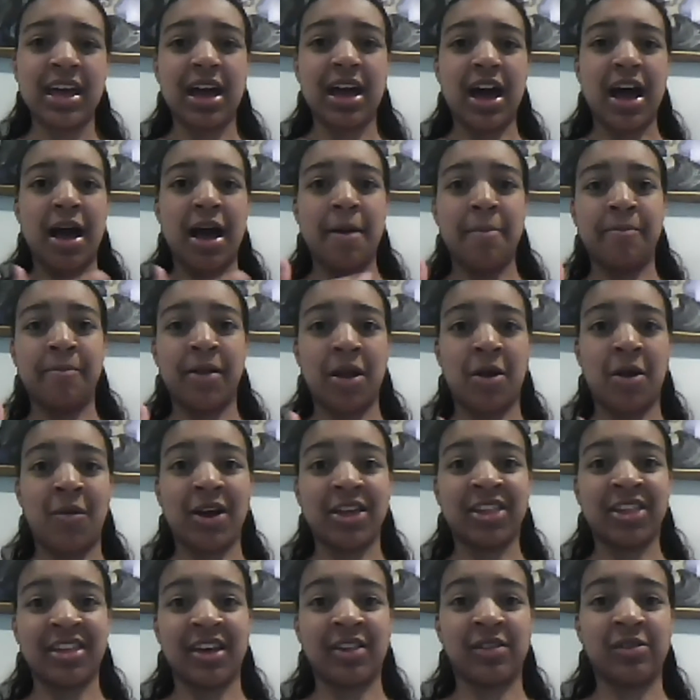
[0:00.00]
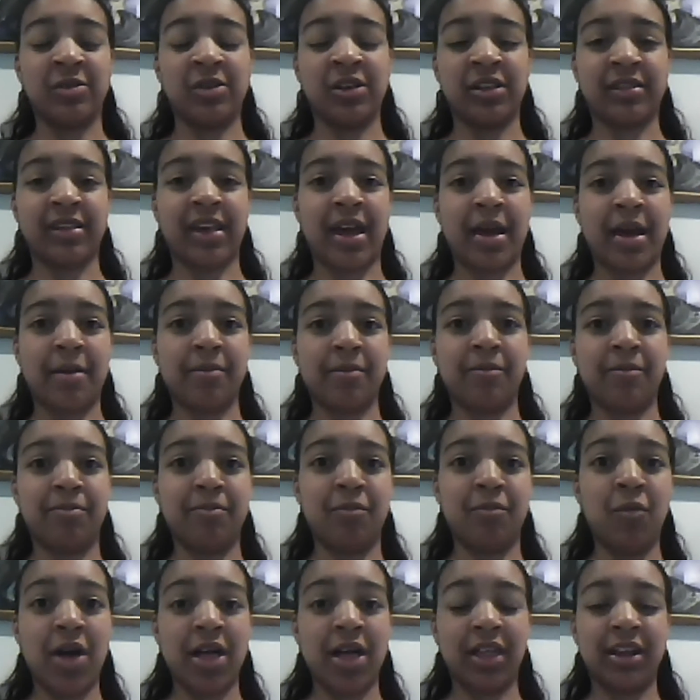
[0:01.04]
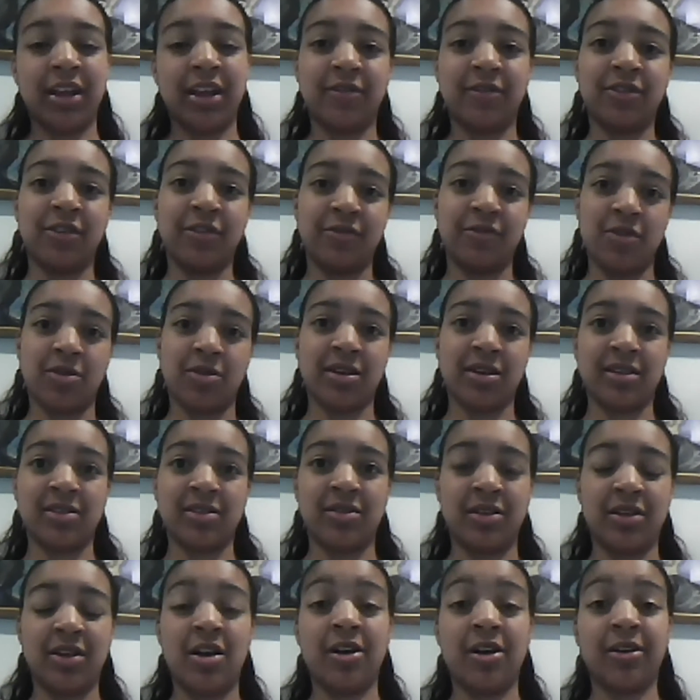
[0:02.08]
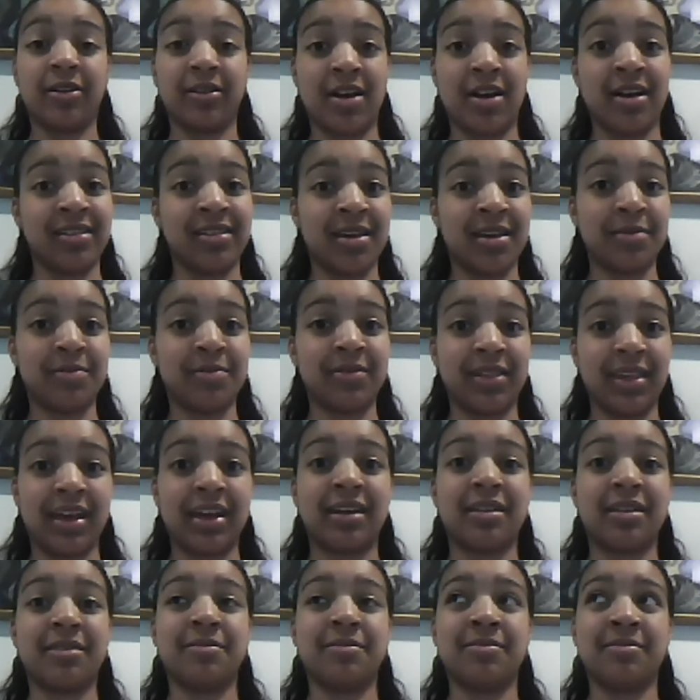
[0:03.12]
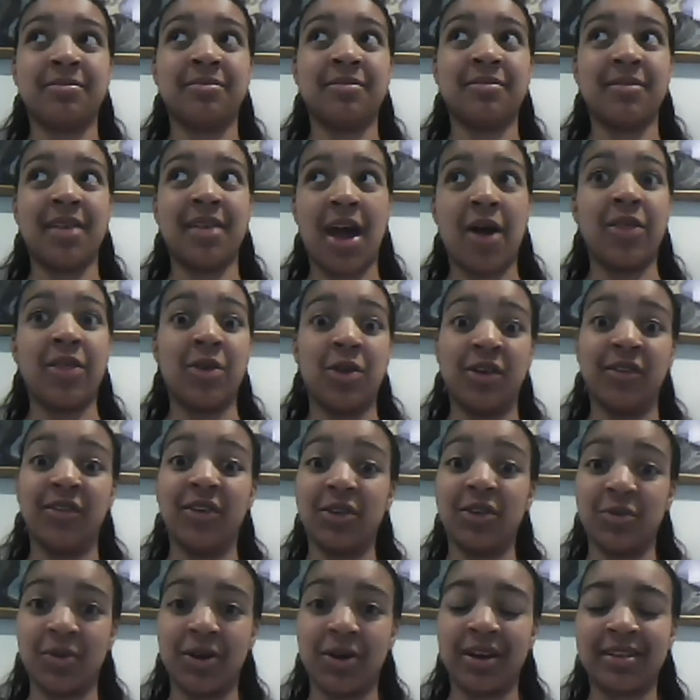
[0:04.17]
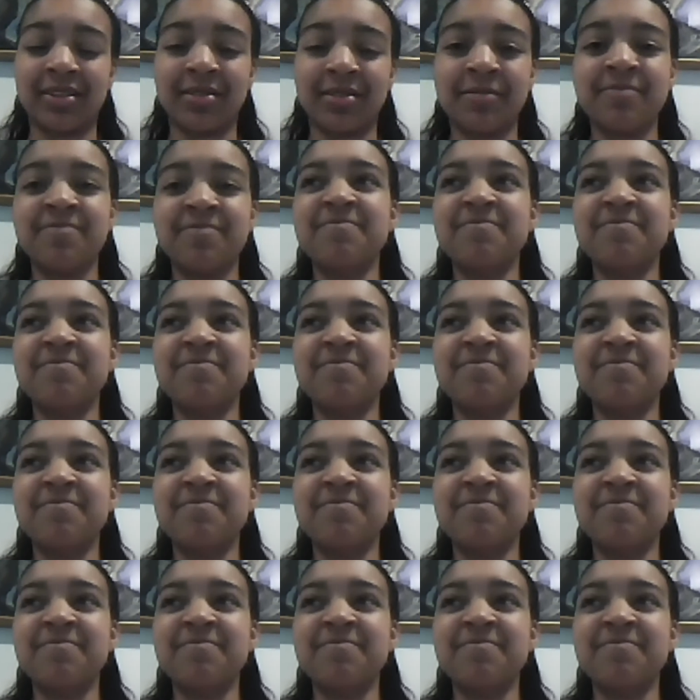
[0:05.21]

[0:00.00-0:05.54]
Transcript: Um, but I watched that as soon as I'm well enough to focus on hard concepts like how the universe works.